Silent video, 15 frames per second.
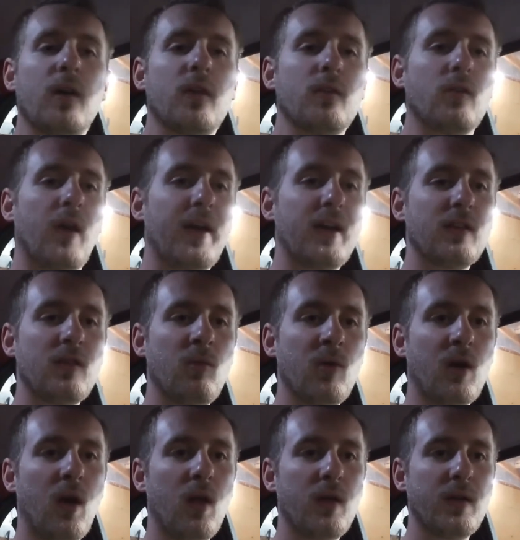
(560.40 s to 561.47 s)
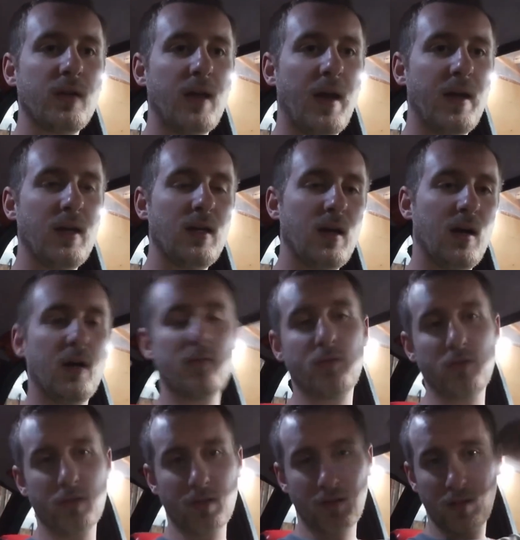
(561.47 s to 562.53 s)
So I guess I'm gonna call it a night.
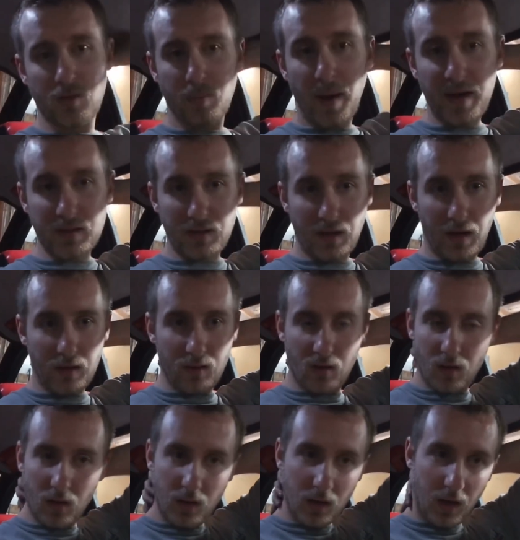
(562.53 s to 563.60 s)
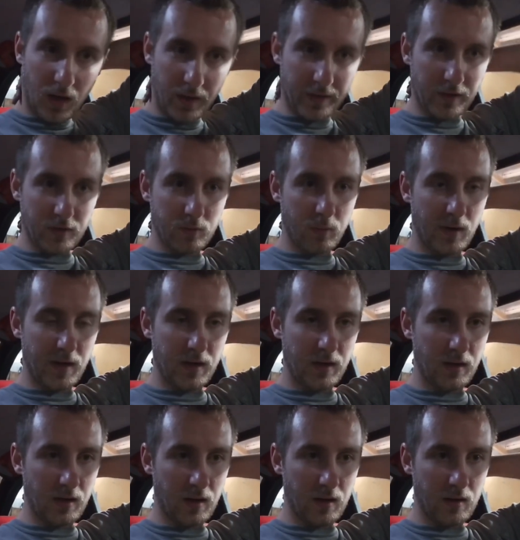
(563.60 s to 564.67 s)
She's at least back together. This
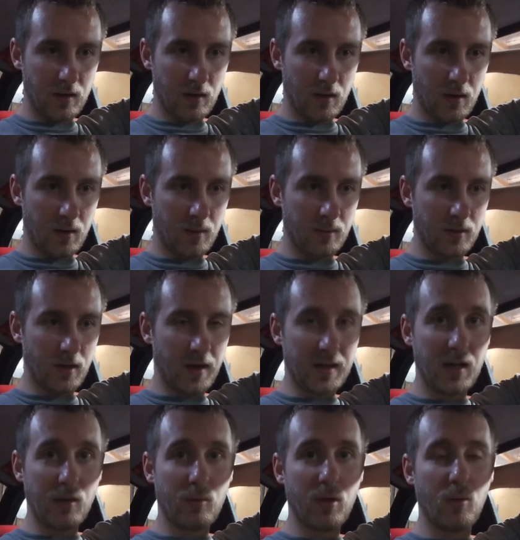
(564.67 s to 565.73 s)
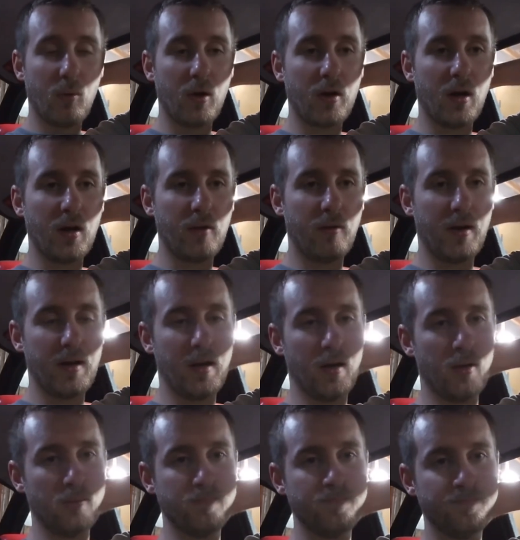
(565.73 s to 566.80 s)
way, you know, I can't really work on it right
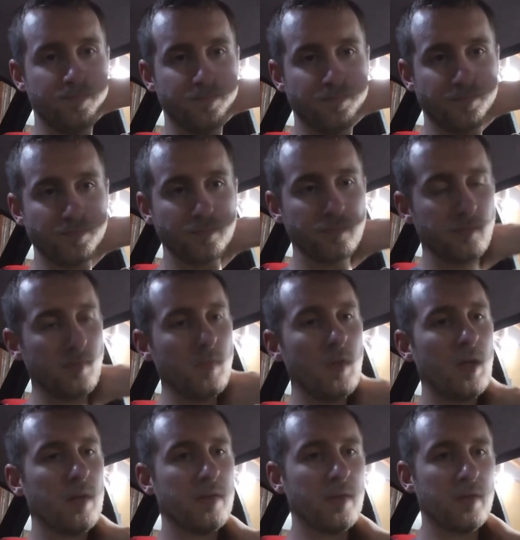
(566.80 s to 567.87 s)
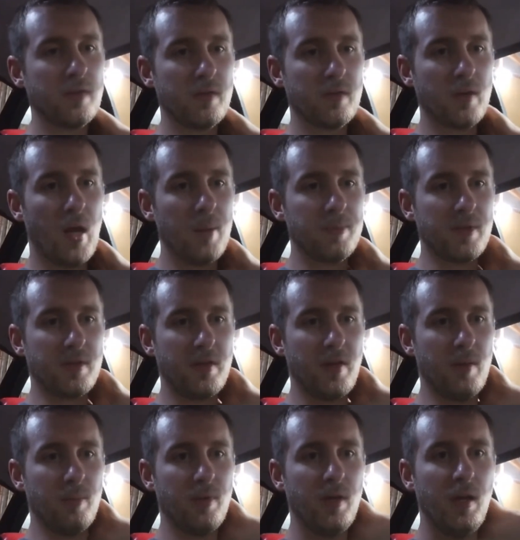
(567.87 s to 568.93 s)
now since it's up to
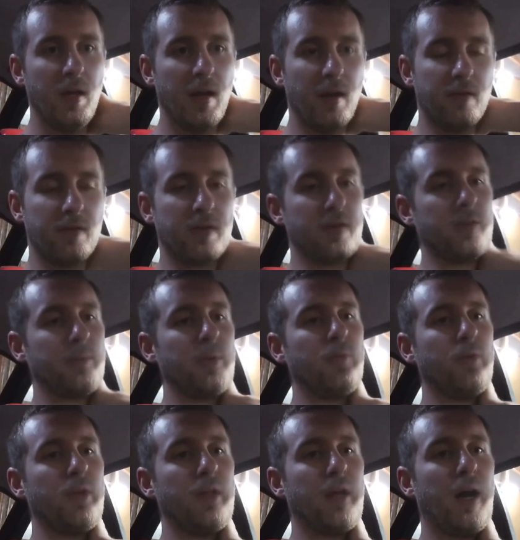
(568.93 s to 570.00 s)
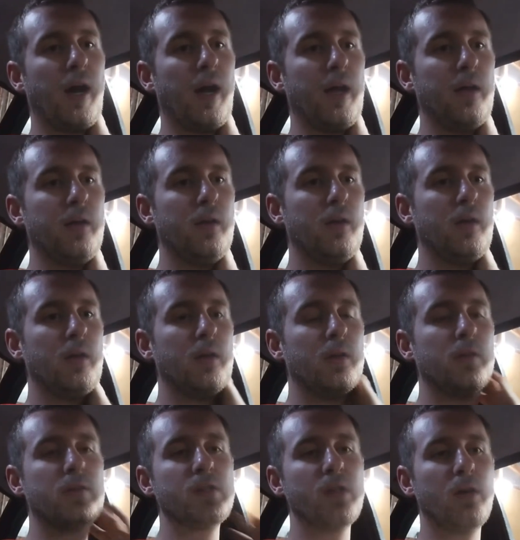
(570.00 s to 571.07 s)
temp. Everything's gonna be really hot.
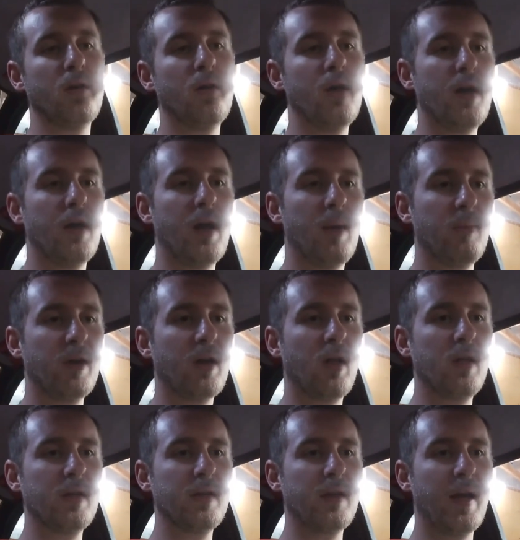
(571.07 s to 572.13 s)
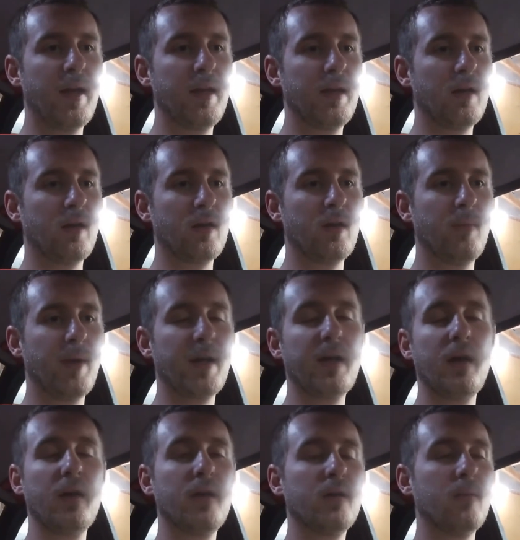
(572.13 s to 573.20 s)
So I'm gonna call it a night, and I'll come back
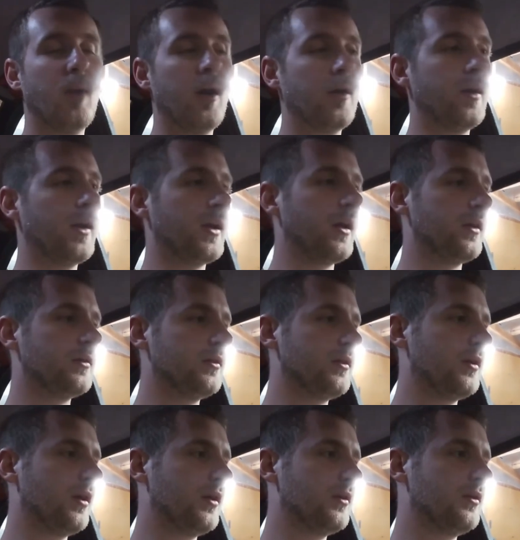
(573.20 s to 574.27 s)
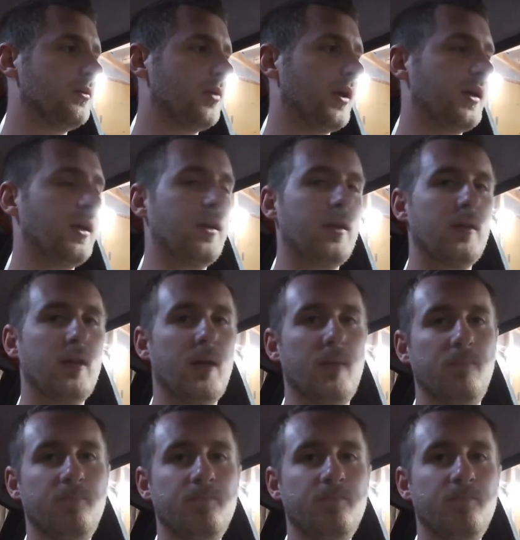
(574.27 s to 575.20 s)
out here tomorrow, I guess, and see what I can get done.